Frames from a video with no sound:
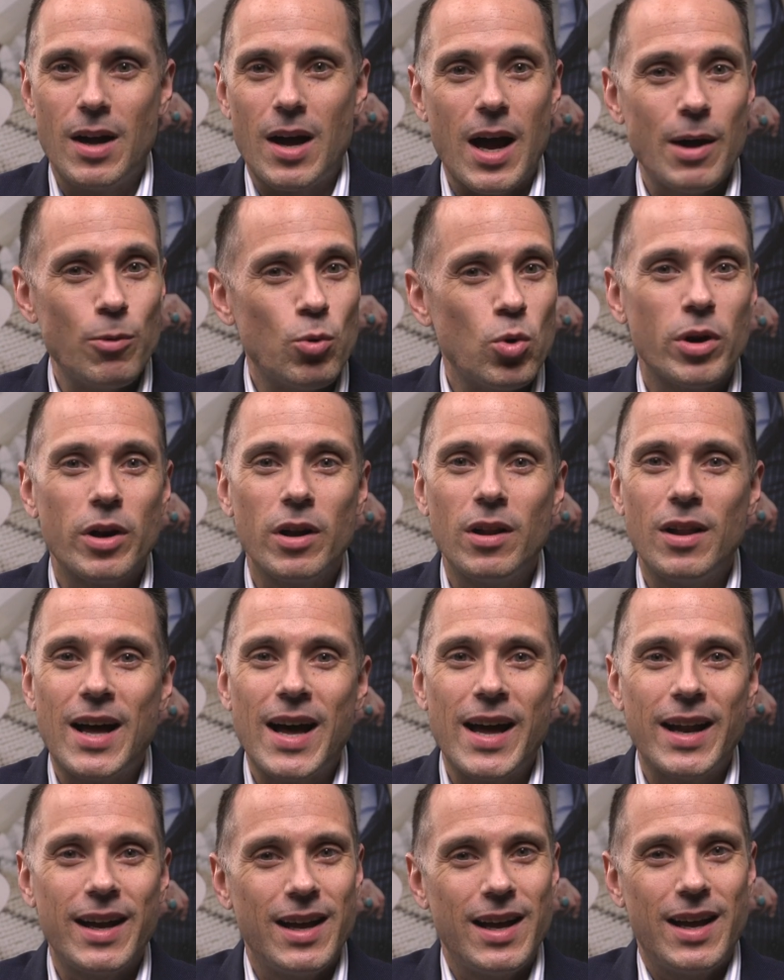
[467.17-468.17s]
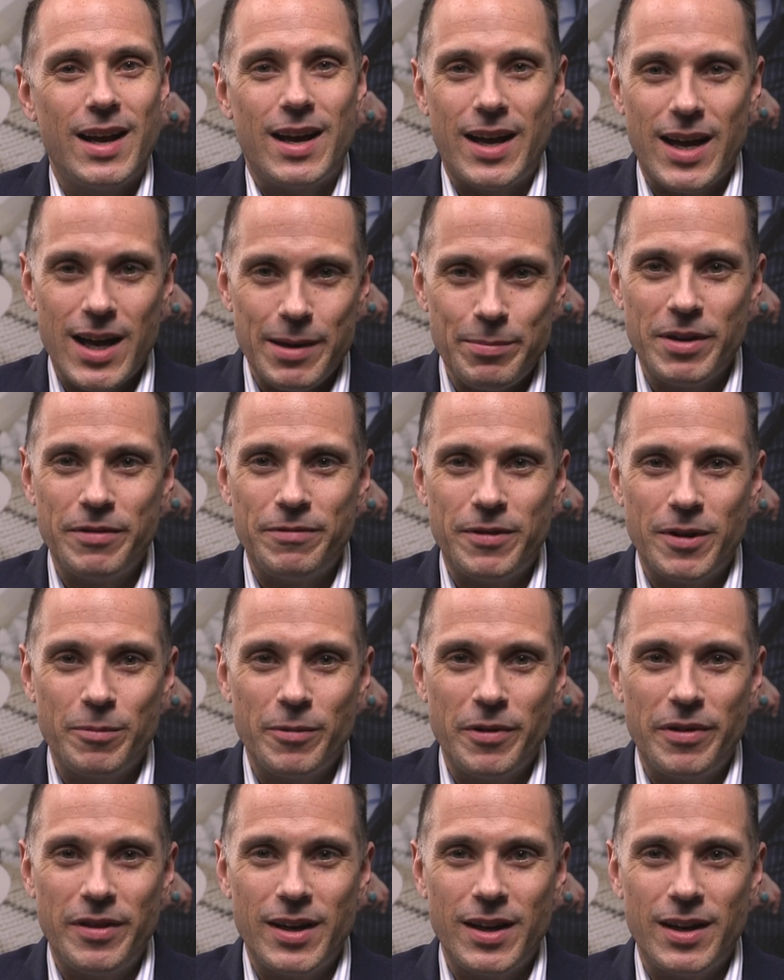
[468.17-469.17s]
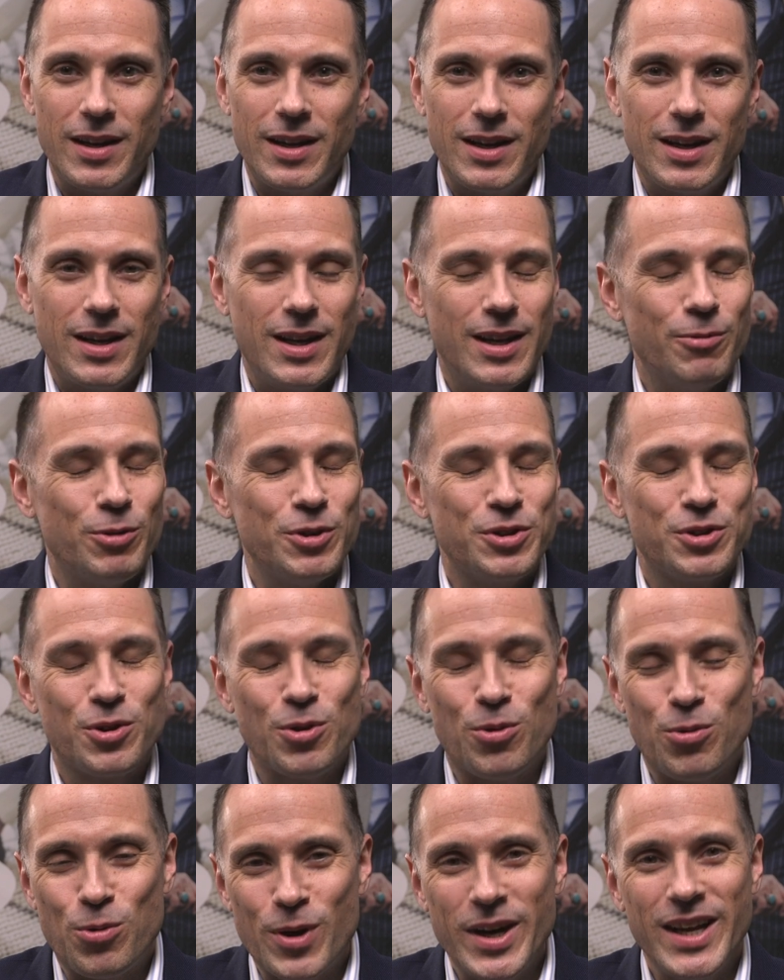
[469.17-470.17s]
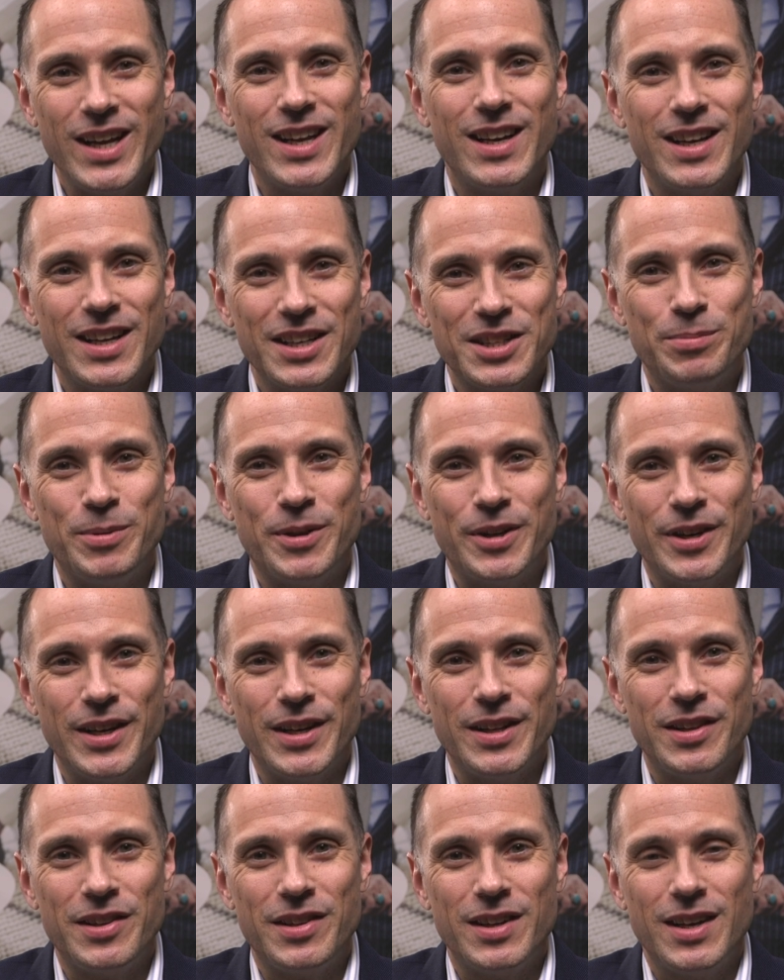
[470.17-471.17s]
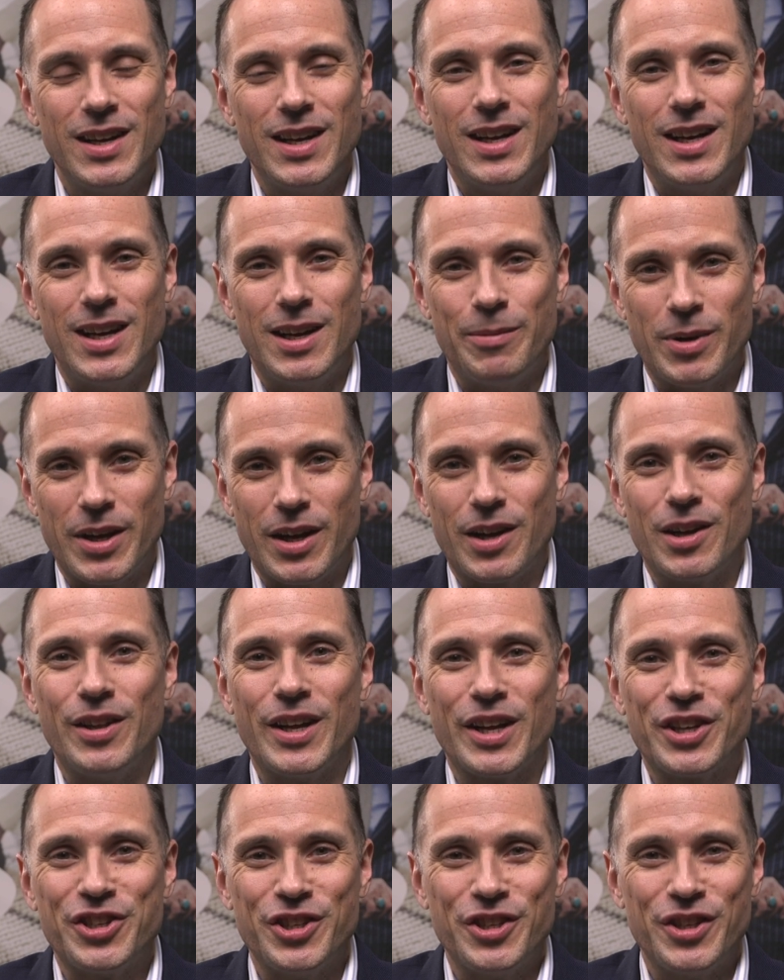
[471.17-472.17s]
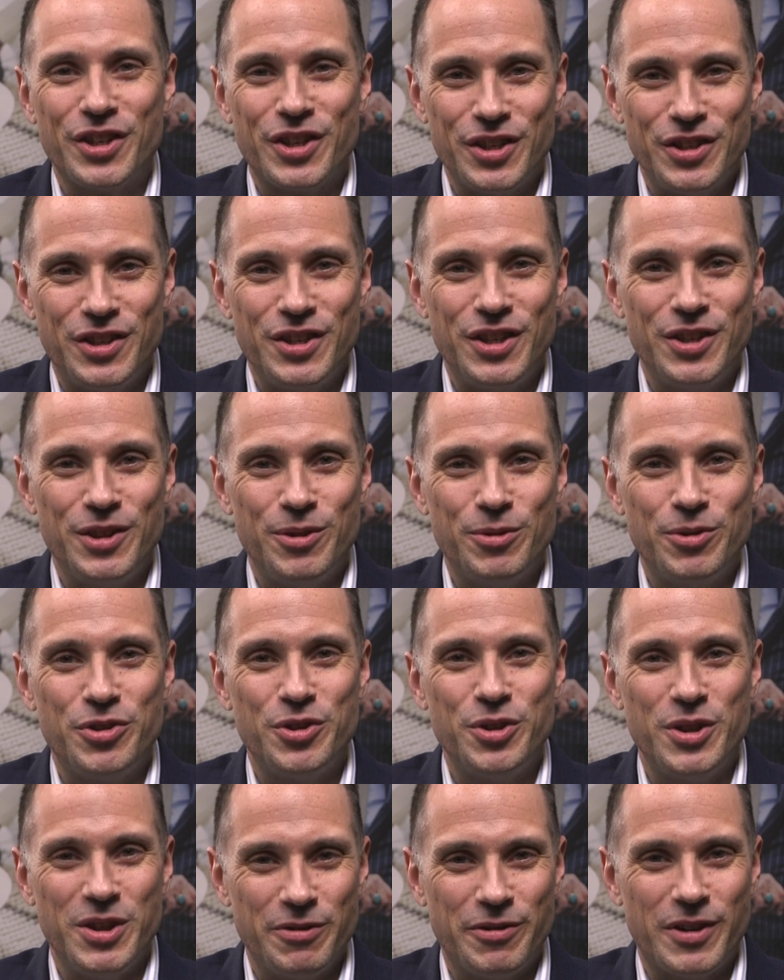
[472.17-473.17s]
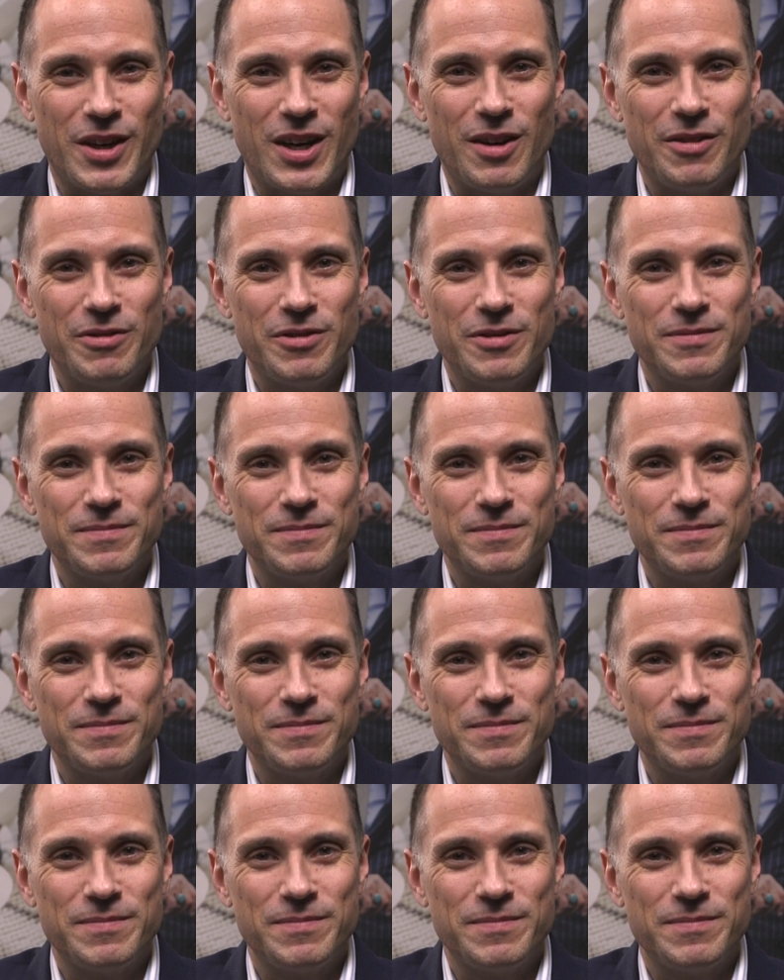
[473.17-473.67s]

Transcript: I wore it a lot, I had my fun with it, it was quite an experience, and my collection continues to evolve.